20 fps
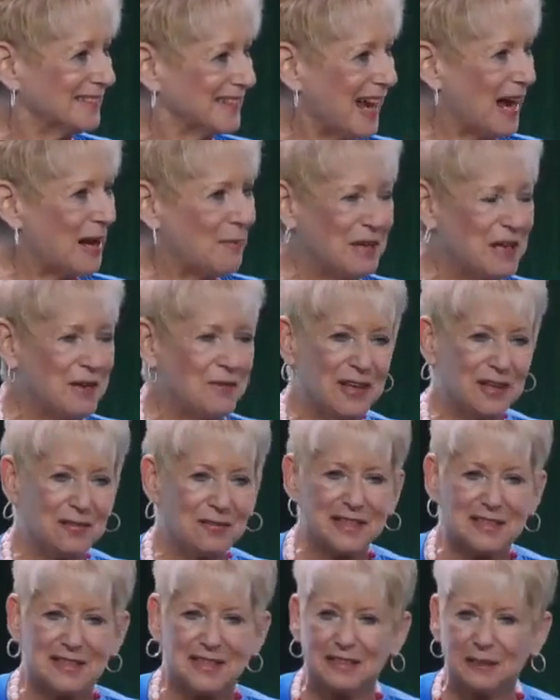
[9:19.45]
How many of you have
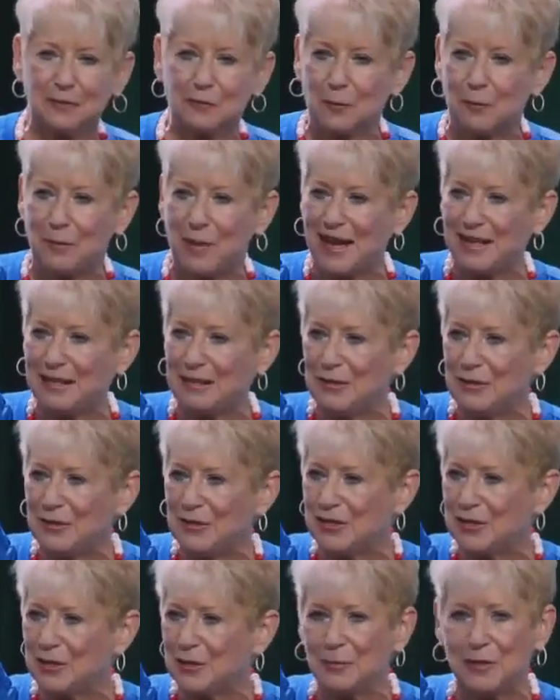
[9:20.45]
to deliver bad
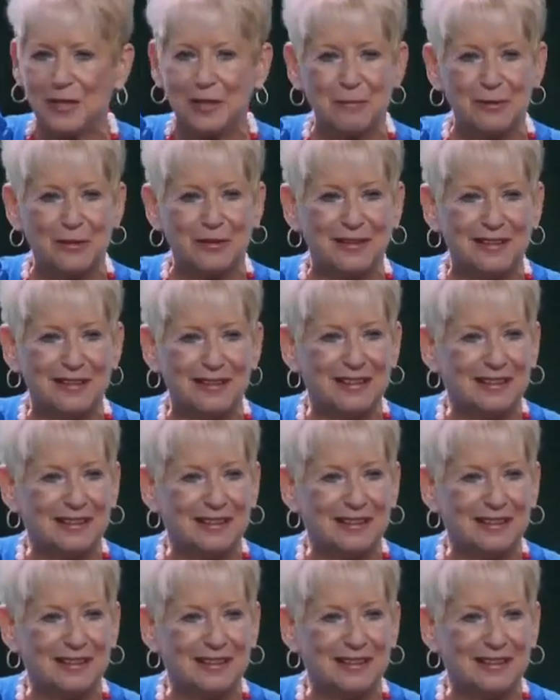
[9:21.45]
news to your people?